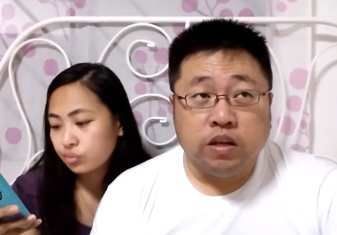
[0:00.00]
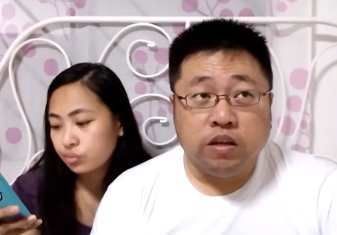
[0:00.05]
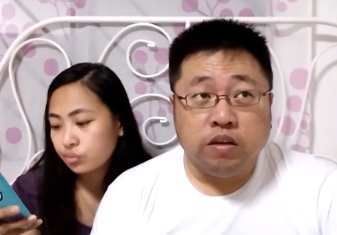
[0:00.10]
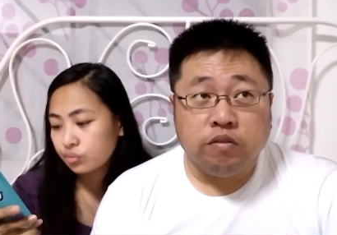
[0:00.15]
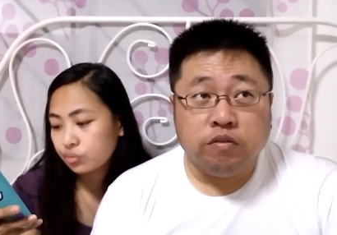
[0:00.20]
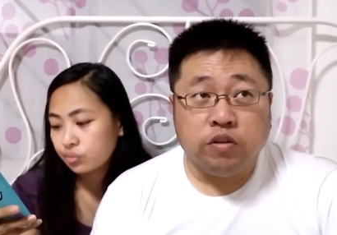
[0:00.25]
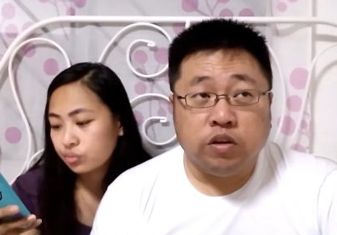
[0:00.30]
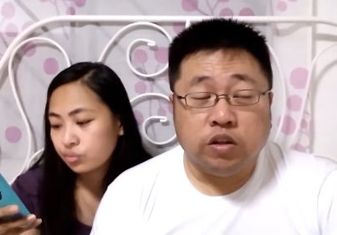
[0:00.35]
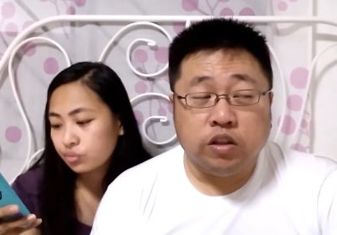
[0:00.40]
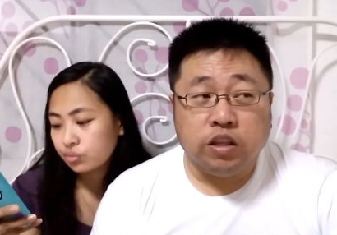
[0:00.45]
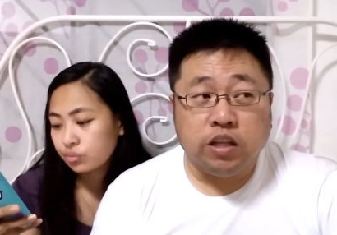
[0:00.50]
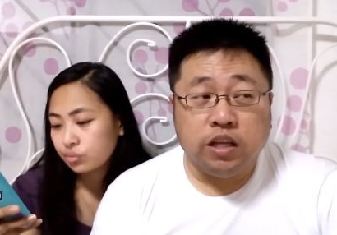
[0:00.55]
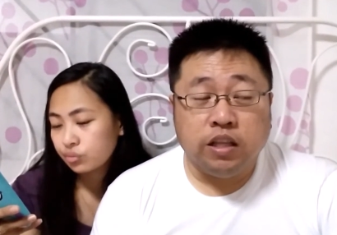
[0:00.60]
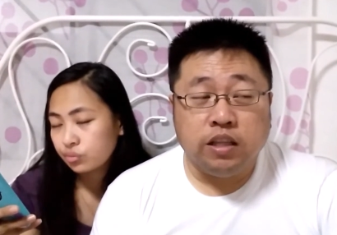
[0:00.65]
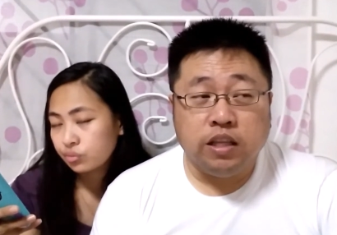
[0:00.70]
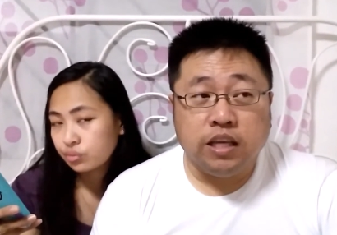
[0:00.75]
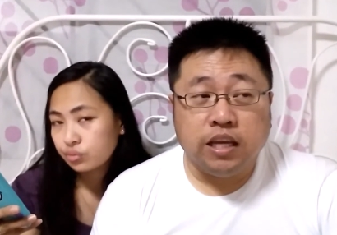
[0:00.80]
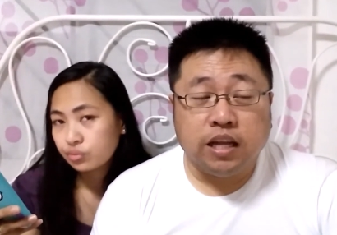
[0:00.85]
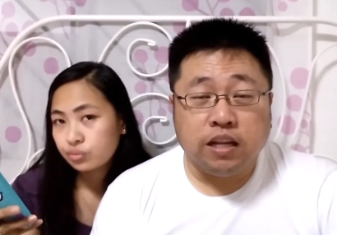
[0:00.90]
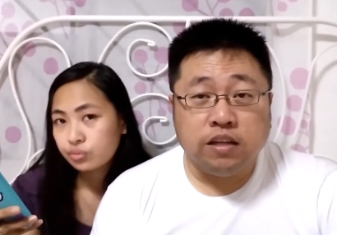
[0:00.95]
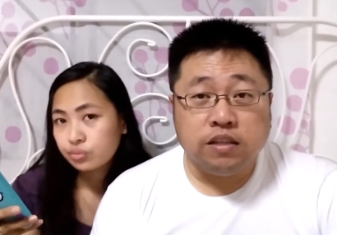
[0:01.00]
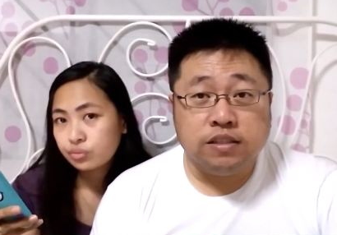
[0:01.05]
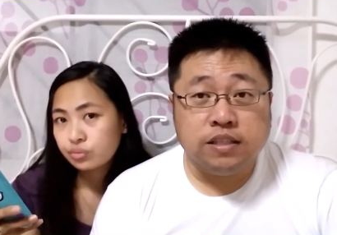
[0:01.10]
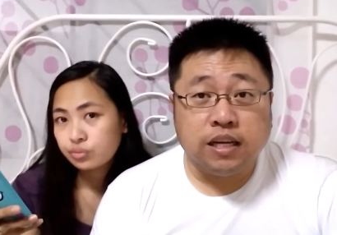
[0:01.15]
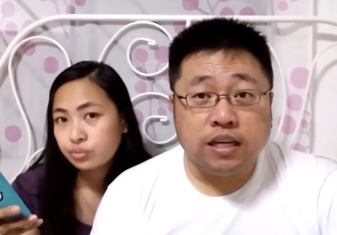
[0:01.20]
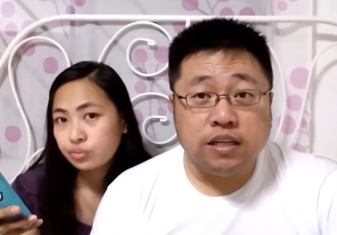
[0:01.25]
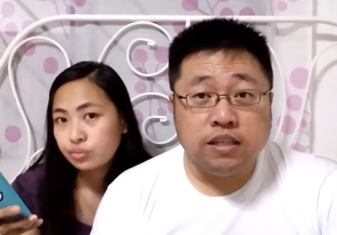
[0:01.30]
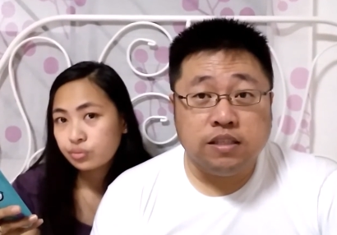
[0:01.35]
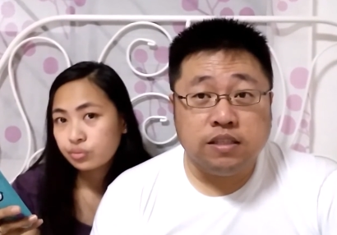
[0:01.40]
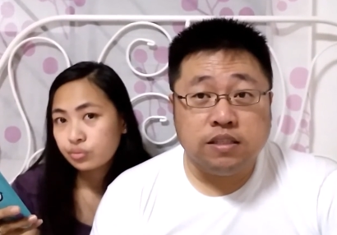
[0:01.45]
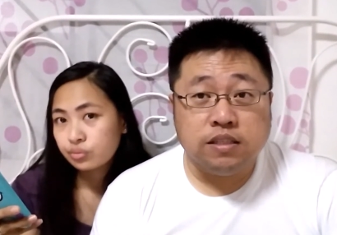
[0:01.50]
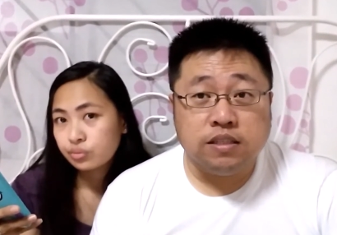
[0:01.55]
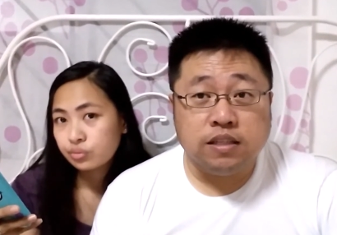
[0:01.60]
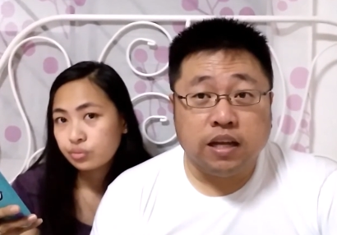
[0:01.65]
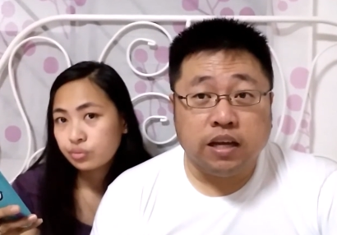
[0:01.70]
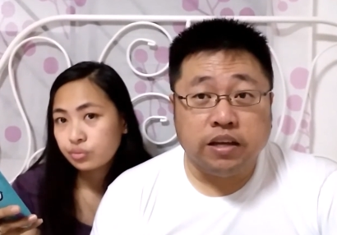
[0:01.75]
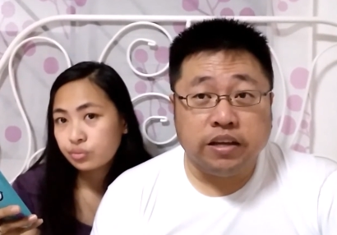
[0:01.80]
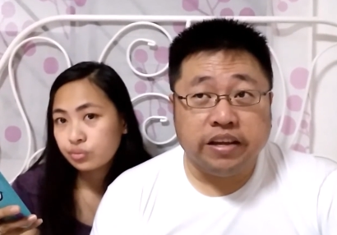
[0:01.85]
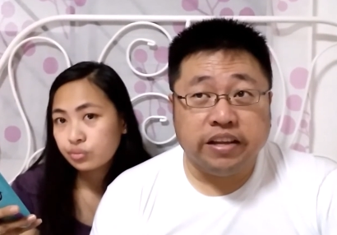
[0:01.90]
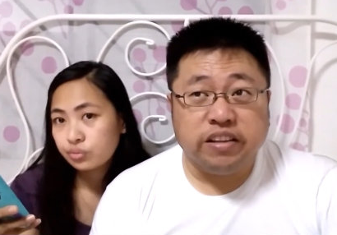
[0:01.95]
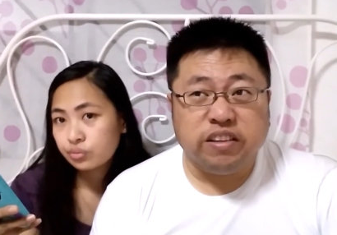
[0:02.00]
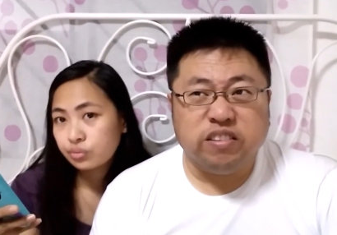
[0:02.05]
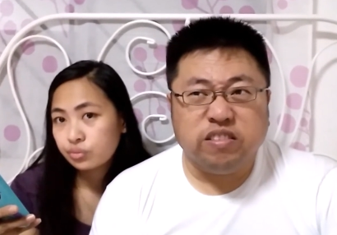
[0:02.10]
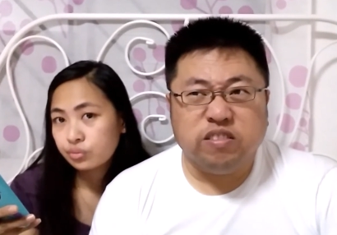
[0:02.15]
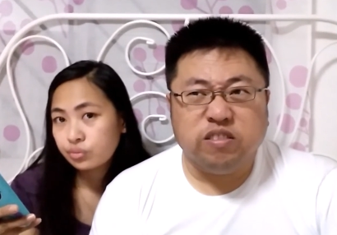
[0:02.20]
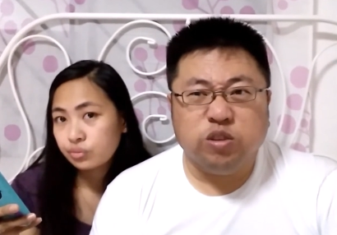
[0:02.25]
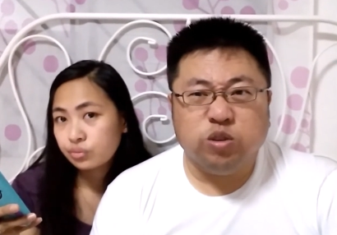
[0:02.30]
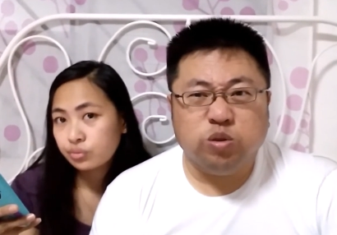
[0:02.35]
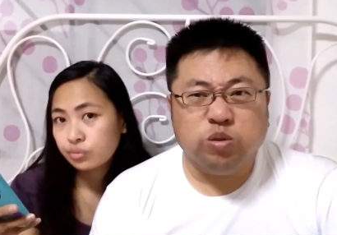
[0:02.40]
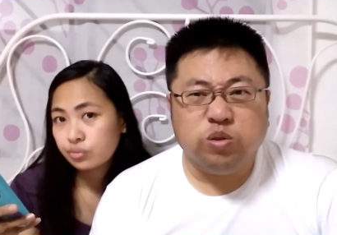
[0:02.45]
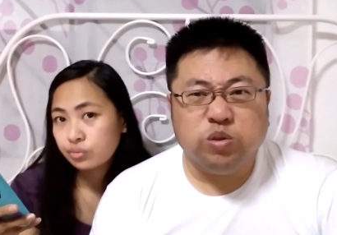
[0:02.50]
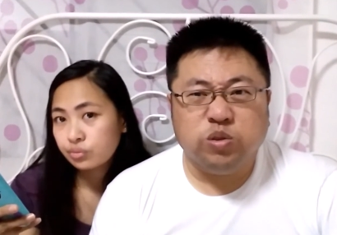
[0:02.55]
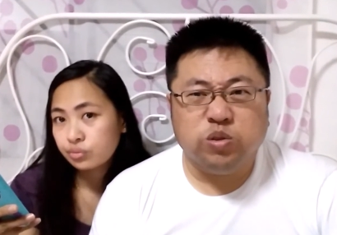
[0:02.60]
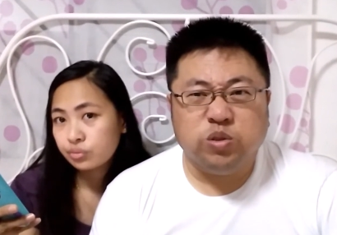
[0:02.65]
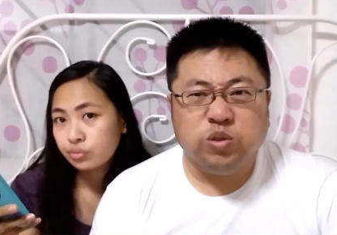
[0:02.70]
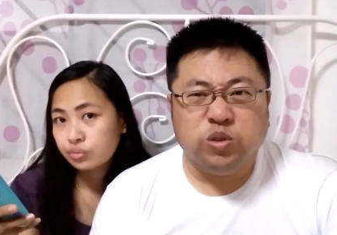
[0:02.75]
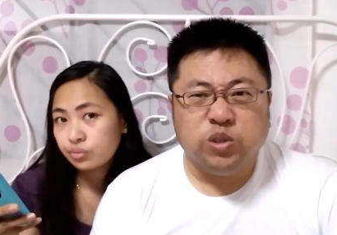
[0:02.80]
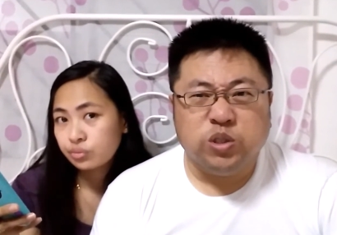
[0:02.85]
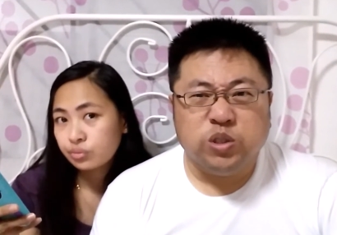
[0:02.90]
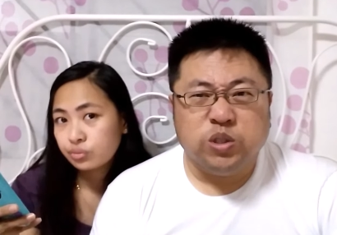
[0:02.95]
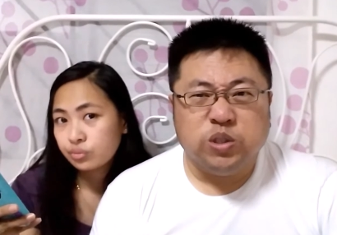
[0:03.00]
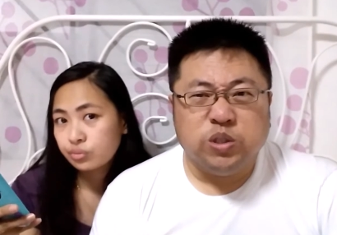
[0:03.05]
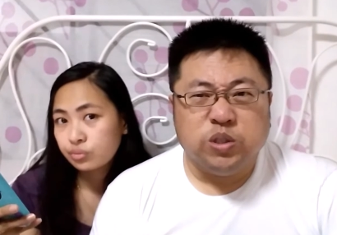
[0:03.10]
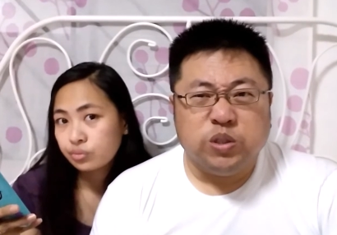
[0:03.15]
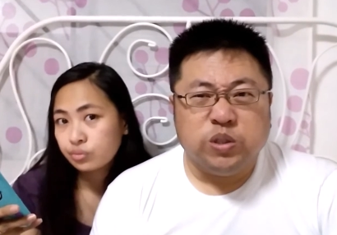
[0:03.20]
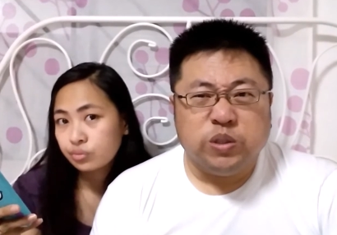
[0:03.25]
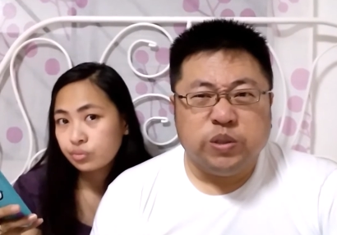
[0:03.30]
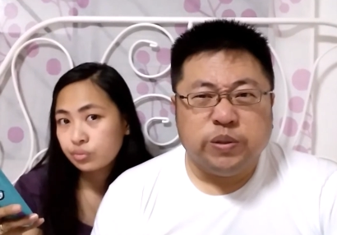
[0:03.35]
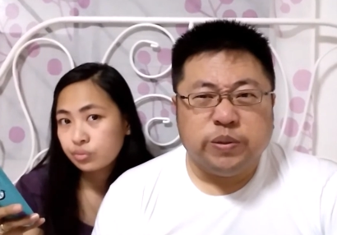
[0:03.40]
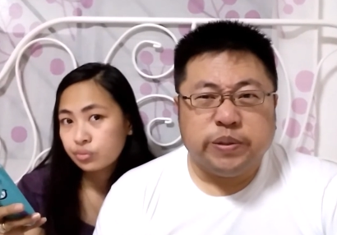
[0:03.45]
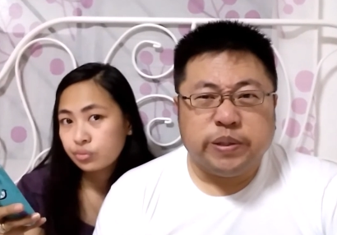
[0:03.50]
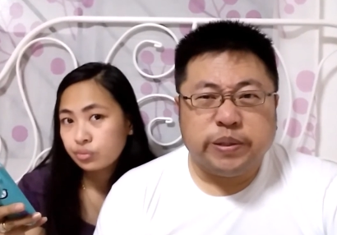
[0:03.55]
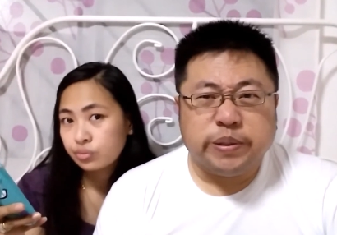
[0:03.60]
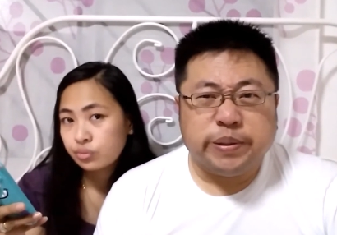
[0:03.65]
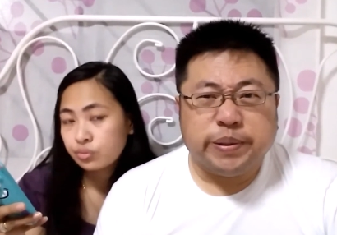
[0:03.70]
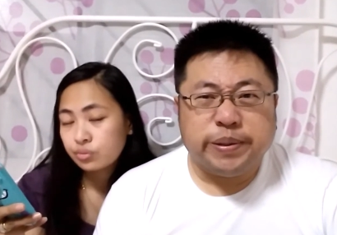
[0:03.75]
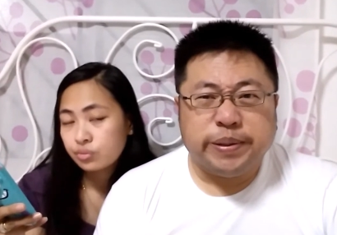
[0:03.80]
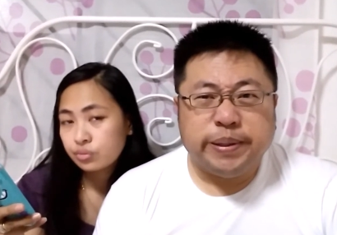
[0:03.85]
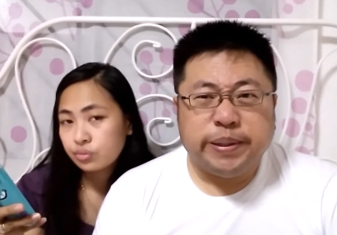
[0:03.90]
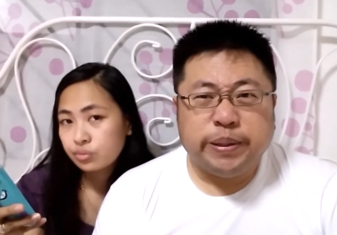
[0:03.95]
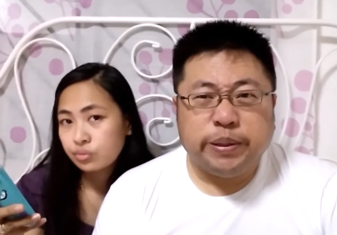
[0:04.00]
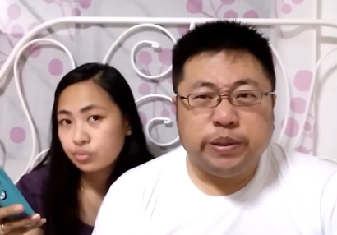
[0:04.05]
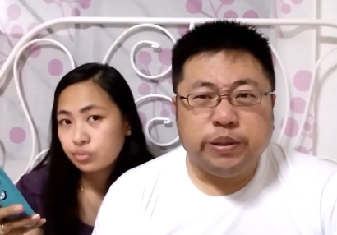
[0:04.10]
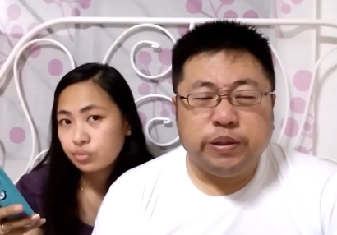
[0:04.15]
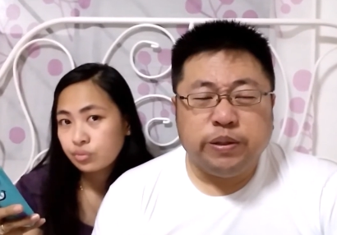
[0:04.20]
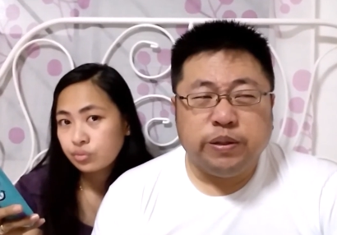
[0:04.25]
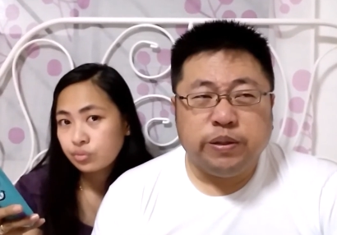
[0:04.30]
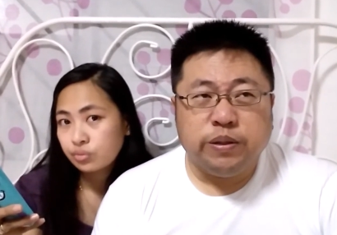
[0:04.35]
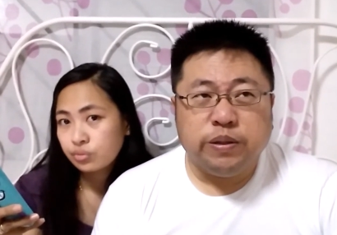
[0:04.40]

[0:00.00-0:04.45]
Speaker 1: If not, then the other size, like those what cotton on,